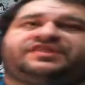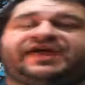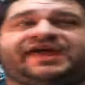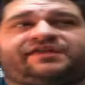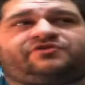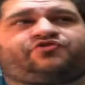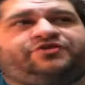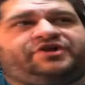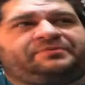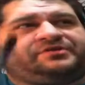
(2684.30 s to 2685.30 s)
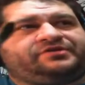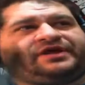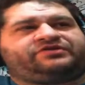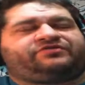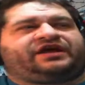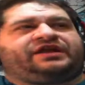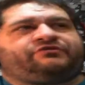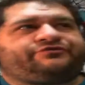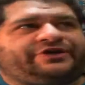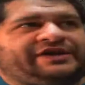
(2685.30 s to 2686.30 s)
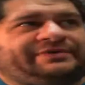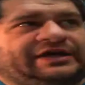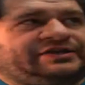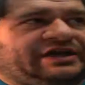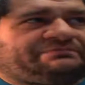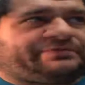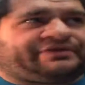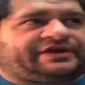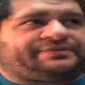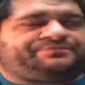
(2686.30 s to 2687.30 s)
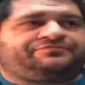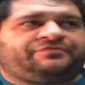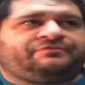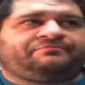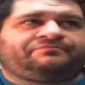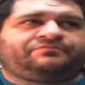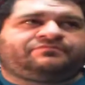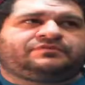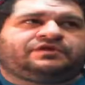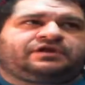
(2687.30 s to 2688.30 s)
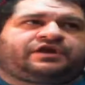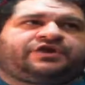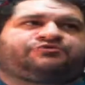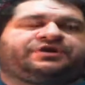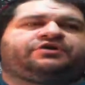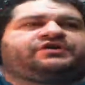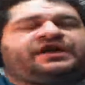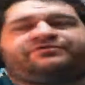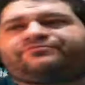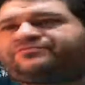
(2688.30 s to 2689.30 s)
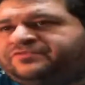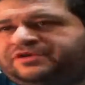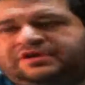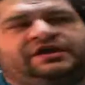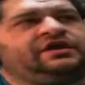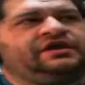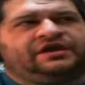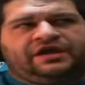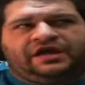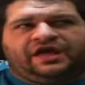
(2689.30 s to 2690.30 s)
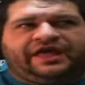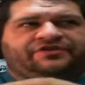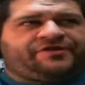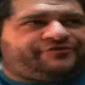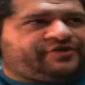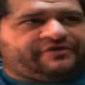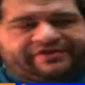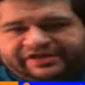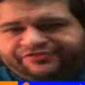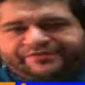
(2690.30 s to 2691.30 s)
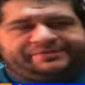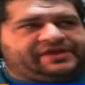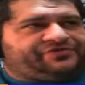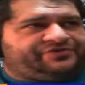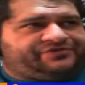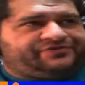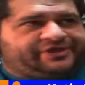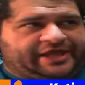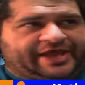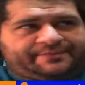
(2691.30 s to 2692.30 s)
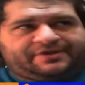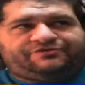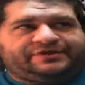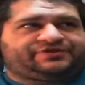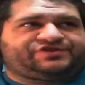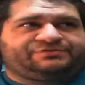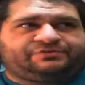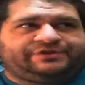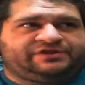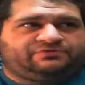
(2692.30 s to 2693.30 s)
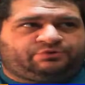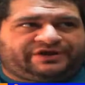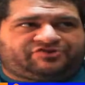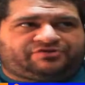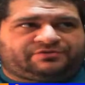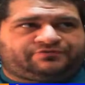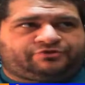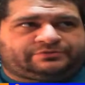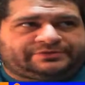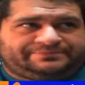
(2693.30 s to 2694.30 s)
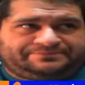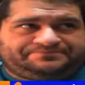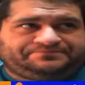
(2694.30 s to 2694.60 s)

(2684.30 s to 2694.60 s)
That is phenomenal. I never thought about that, but that gets me going. Now, I don't know if you have an answer about this today, but I think it's something we need to watch going forward,